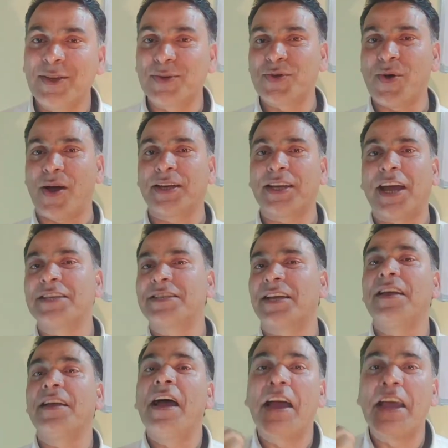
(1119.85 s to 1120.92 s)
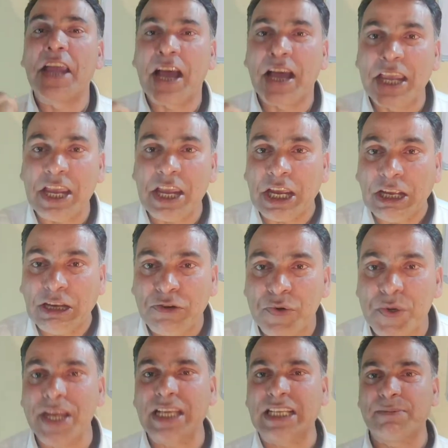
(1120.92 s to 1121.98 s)
You saw it, I said, he
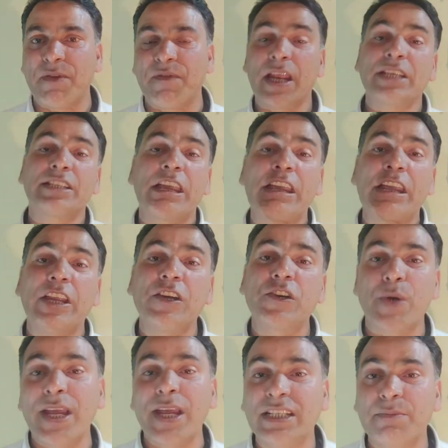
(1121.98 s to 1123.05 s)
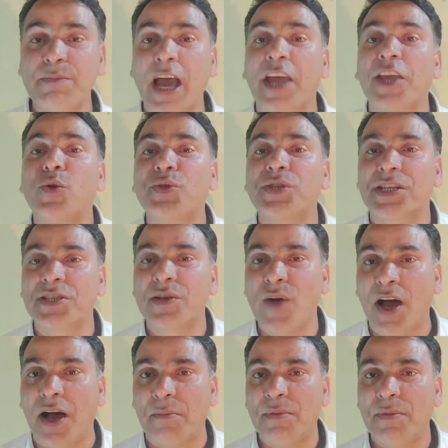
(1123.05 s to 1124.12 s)
intrigues me. When I say he intrigues me, I use it
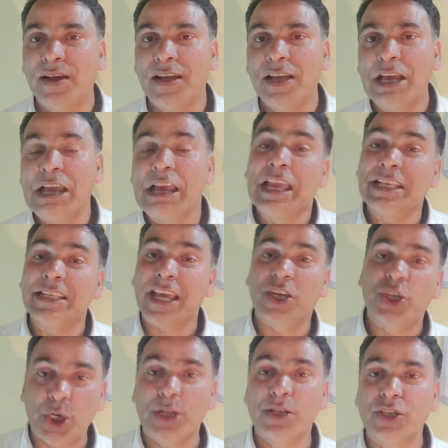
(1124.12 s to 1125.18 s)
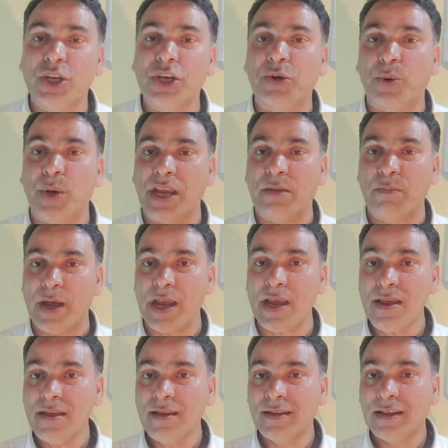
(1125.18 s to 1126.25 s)
as a verb. His actions intrigue
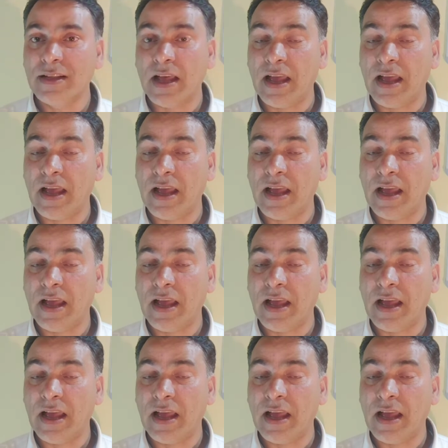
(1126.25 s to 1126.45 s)
me.